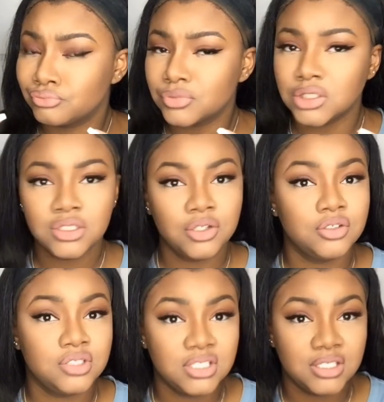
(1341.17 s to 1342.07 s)
So you see
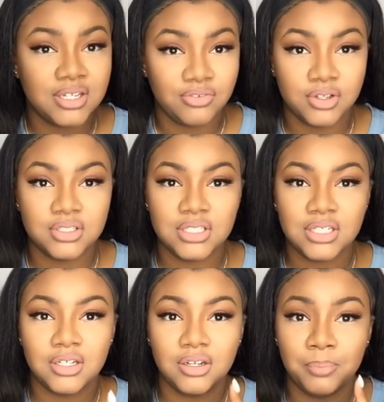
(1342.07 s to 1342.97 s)
the difference.
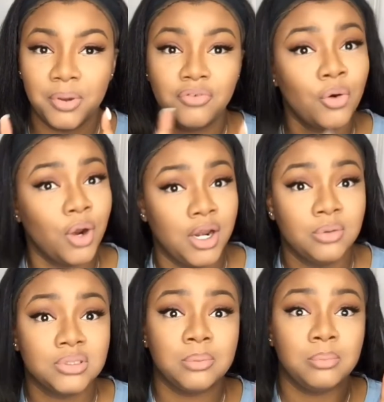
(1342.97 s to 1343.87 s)
See, before it was a
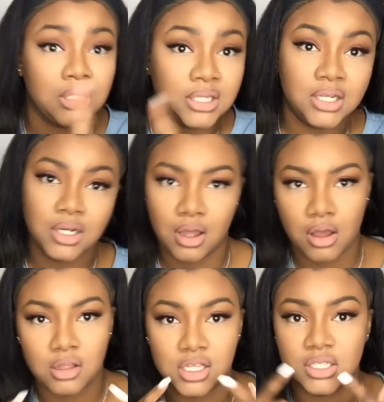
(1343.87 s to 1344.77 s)
blending all
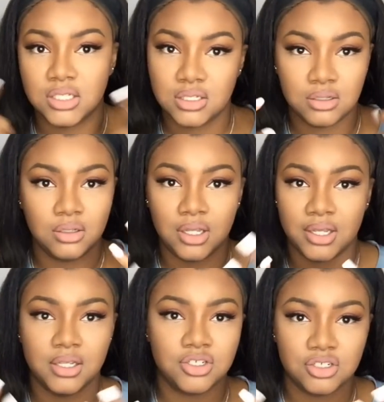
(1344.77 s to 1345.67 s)
into, like, it
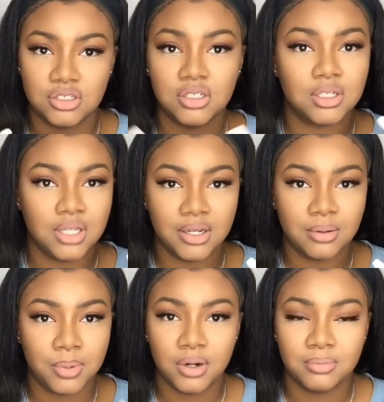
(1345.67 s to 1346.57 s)
just looked like a
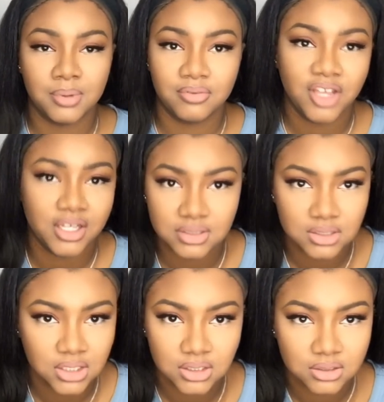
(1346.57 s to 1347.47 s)
part of my face.
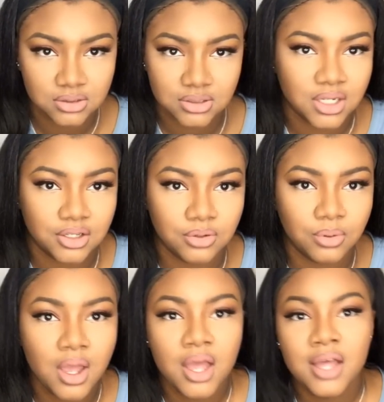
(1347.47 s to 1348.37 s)
That's not cute.
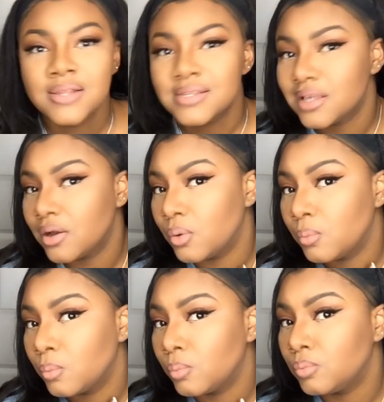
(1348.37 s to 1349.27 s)
So
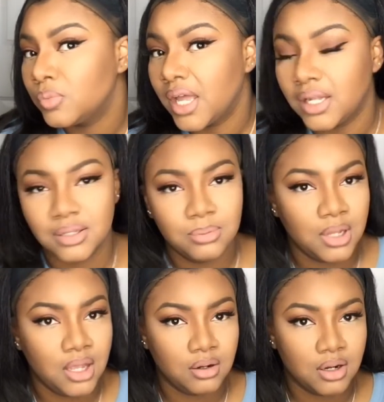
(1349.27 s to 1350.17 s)
that lip
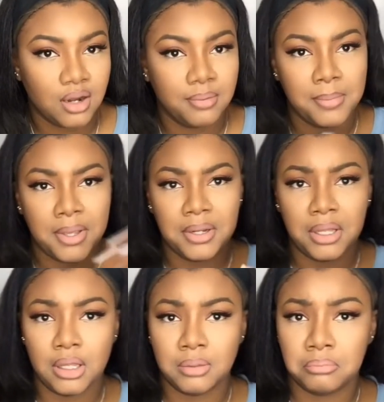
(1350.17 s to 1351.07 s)
liner kind of made it,
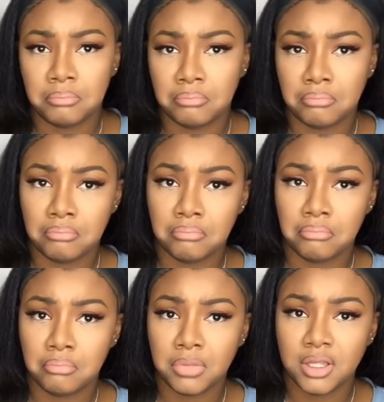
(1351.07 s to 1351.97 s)

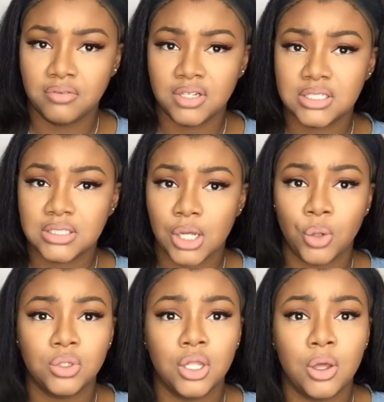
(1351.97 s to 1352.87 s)
give it its own
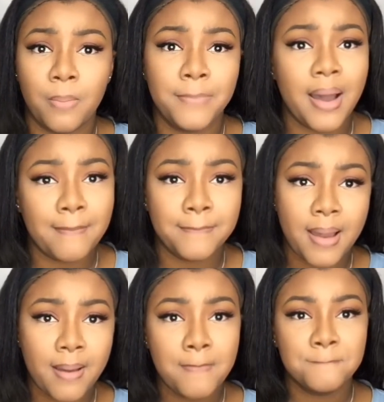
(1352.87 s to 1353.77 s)
little pop.